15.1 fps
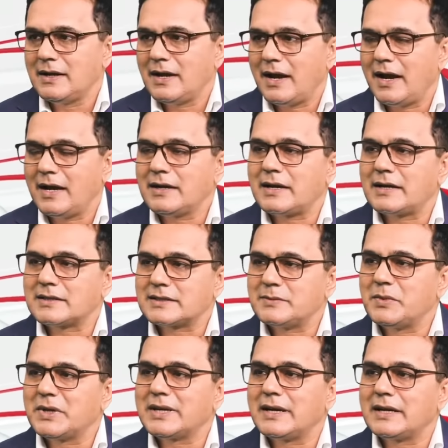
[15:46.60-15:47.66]
and
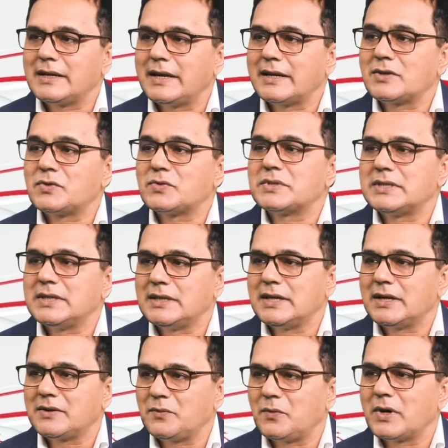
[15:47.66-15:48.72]
customer can get to see
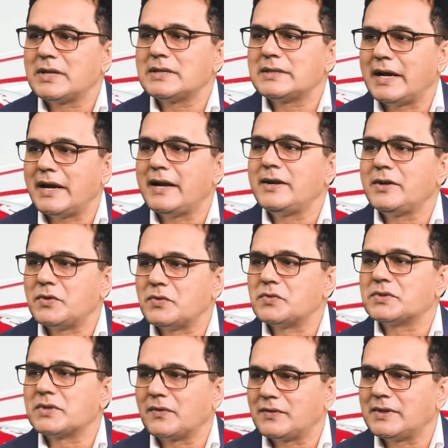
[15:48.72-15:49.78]
that what is the end
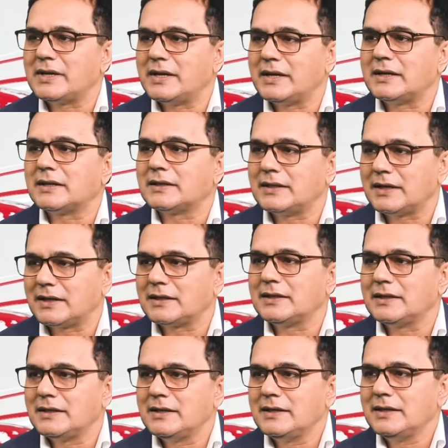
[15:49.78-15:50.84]
use of the data that
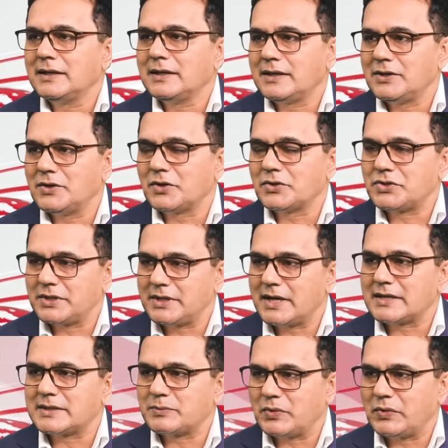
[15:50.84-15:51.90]
he or she
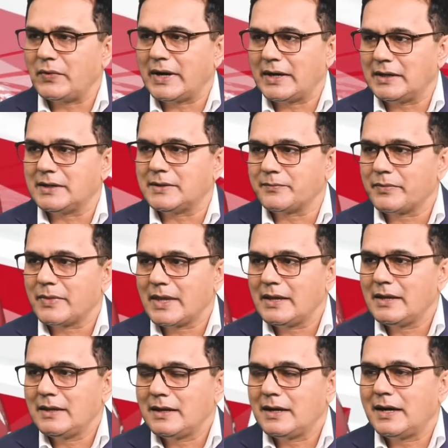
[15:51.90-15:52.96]
has provided.
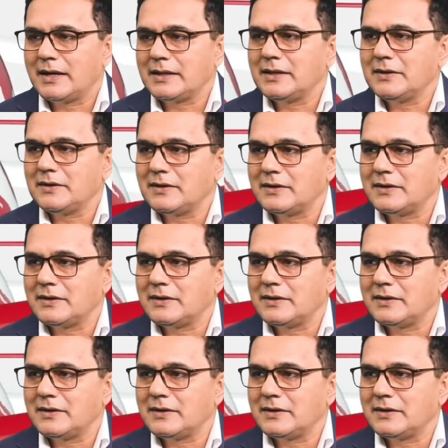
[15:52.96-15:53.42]
I think